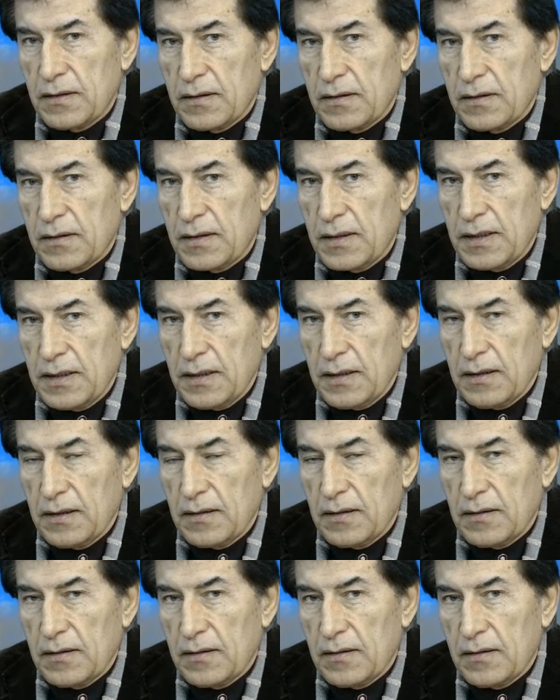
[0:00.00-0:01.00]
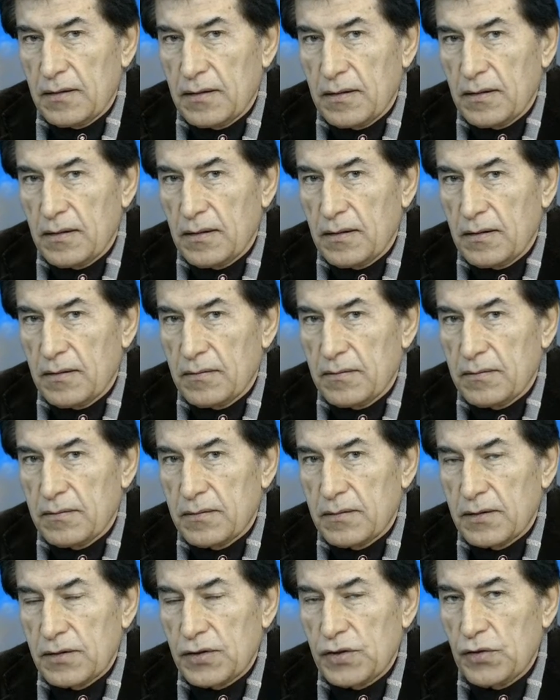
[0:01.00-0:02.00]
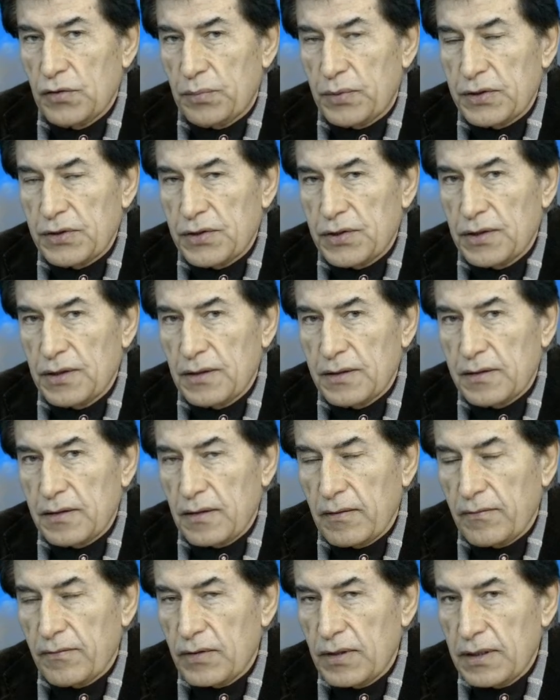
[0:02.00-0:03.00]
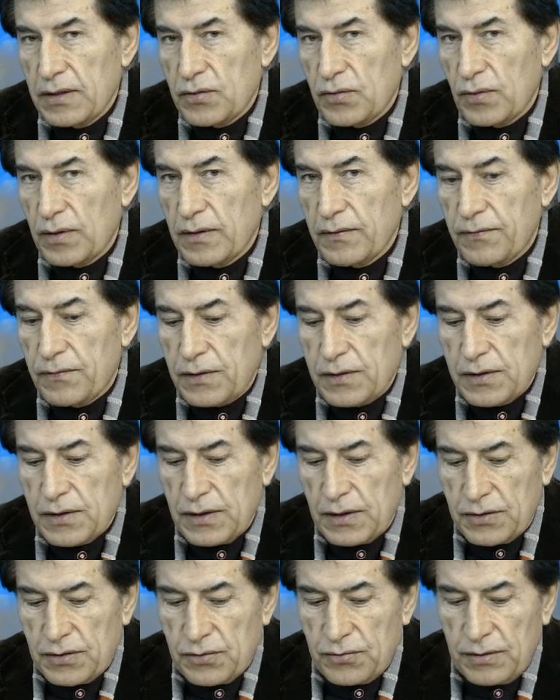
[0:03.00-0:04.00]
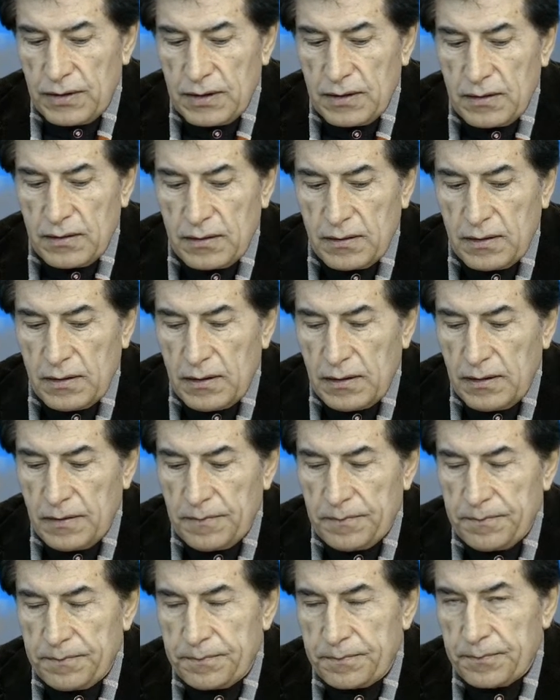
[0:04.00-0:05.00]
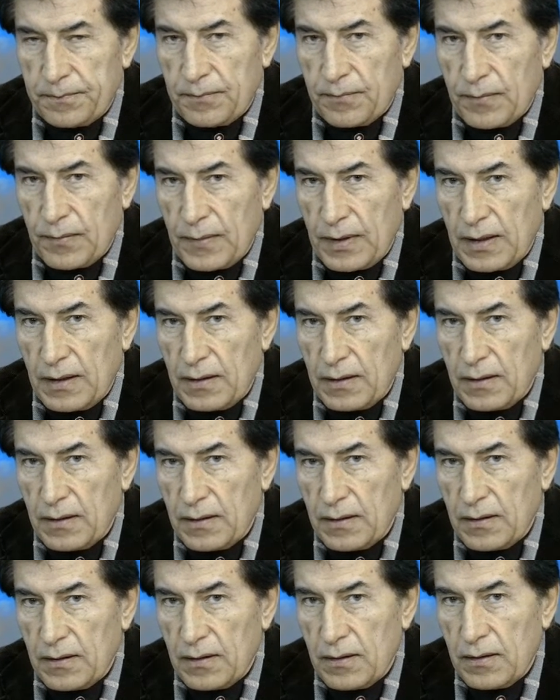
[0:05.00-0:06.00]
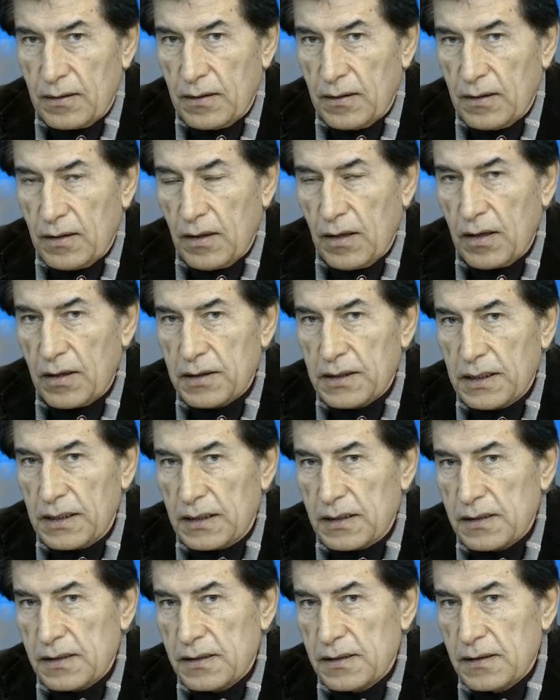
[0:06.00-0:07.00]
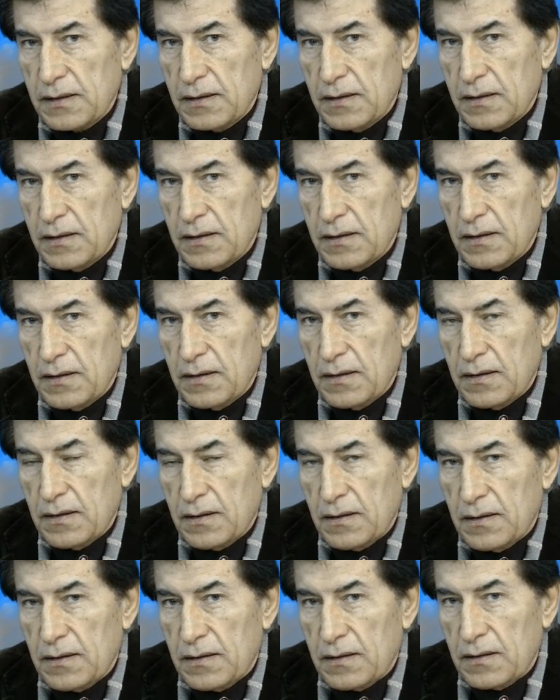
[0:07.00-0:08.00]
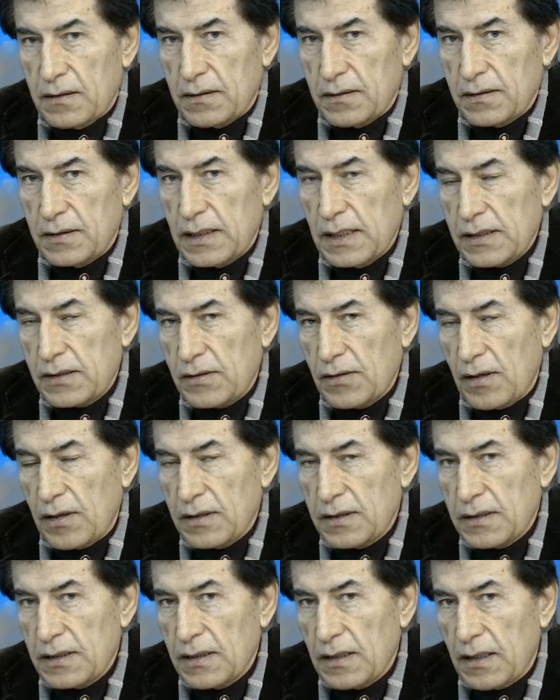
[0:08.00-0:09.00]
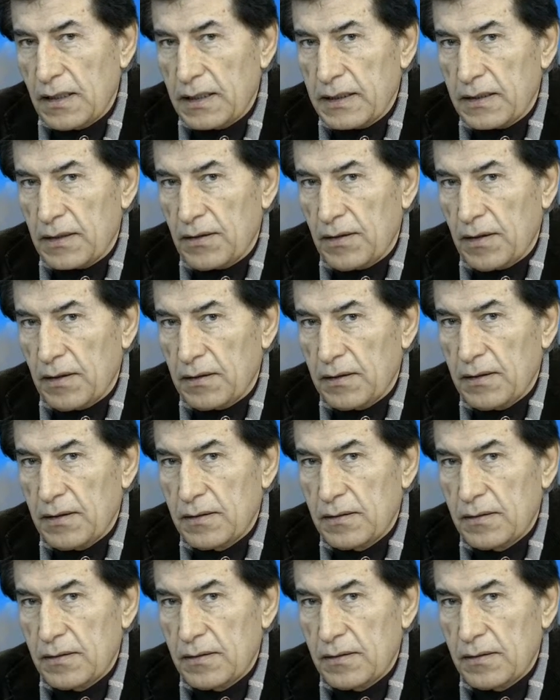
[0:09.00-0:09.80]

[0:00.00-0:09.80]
The uh, super genius of the 21st century, um, uh, Hawkins, does not deny God.